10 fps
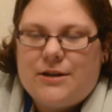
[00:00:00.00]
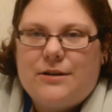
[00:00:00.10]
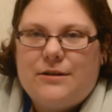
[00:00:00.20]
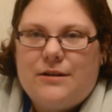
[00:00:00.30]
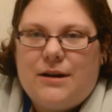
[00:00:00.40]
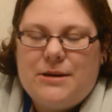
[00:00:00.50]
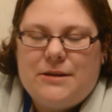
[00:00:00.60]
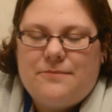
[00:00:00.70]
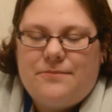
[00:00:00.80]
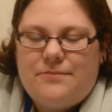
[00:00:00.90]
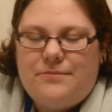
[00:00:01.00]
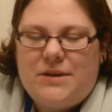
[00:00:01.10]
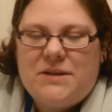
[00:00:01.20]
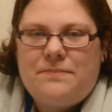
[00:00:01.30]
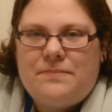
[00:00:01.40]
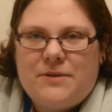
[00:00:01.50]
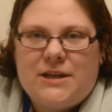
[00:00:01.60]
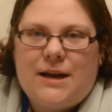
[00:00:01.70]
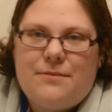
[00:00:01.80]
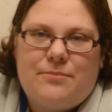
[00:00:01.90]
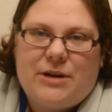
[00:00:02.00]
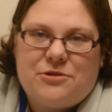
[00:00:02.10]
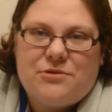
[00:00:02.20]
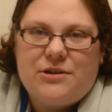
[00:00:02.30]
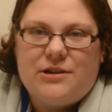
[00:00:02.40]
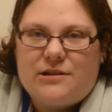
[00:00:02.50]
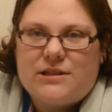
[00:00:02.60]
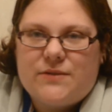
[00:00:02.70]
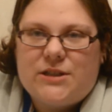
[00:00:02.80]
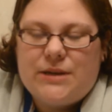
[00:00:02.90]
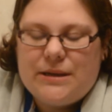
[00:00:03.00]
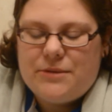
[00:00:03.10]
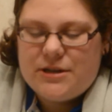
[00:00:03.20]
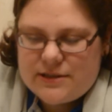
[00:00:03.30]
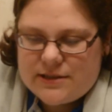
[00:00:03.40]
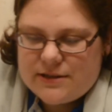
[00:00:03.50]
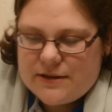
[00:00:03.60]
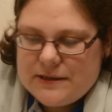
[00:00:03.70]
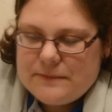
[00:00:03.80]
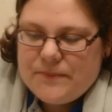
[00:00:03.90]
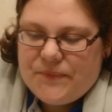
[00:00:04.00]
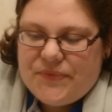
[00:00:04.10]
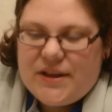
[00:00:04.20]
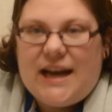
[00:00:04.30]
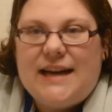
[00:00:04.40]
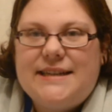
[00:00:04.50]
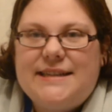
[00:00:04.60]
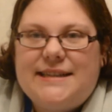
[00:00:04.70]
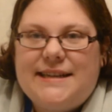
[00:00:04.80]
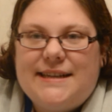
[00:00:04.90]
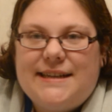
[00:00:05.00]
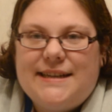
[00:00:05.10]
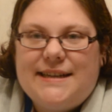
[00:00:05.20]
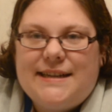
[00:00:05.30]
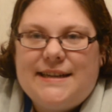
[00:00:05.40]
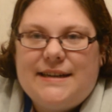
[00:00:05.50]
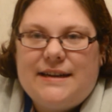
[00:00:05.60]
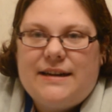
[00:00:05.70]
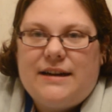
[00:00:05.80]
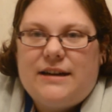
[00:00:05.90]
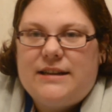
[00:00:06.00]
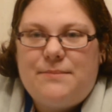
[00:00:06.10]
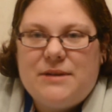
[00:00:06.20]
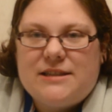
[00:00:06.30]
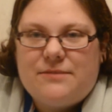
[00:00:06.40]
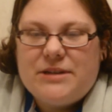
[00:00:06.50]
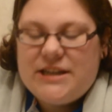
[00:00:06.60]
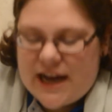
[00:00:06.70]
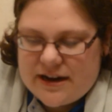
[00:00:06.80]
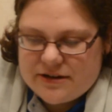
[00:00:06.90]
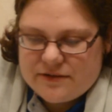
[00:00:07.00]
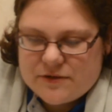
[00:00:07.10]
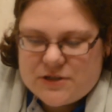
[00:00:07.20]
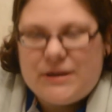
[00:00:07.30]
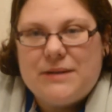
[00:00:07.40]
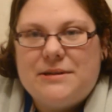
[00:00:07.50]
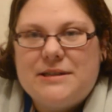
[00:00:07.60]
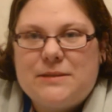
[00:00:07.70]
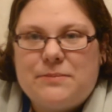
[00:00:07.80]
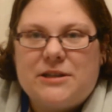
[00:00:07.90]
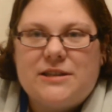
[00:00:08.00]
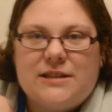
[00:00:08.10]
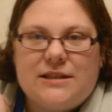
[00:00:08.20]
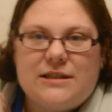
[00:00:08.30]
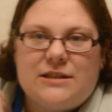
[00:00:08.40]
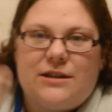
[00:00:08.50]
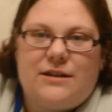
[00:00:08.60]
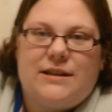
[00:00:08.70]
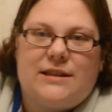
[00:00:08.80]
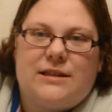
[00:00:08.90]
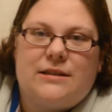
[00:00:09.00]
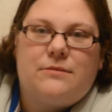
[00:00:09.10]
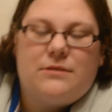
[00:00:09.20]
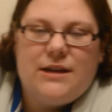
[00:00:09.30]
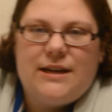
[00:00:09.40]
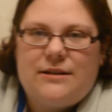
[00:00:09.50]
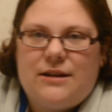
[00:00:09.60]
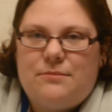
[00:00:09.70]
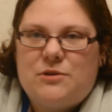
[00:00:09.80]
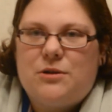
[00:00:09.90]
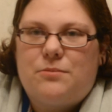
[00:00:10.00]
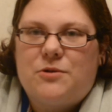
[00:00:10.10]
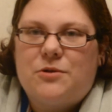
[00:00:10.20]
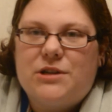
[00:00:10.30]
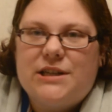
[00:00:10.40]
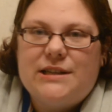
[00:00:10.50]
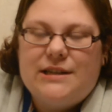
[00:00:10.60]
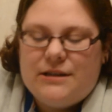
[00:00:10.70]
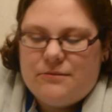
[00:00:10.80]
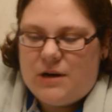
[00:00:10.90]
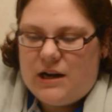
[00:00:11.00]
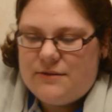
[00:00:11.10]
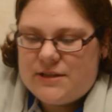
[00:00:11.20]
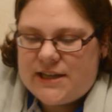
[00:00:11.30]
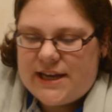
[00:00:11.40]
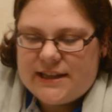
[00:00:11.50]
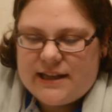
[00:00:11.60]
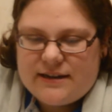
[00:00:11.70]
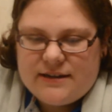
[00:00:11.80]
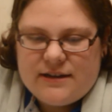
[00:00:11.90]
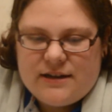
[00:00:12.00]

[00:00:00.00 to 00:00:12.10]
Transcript: So, I mean, my the camera battery only lasts for 20 minutes. And that means I've been yatting for 20 minutes because it it's it um, stopped recording while I was saying that.